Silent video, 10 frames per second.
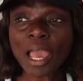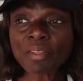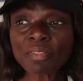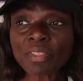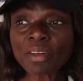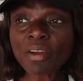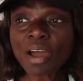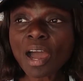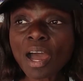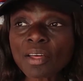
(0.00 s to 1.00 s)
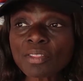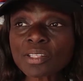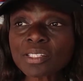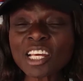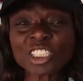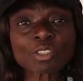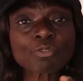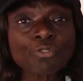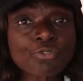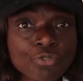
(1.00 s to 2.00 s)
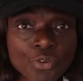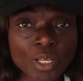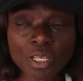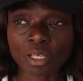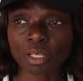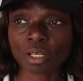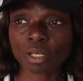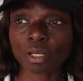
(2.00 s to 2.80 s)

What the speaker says: And there are other such free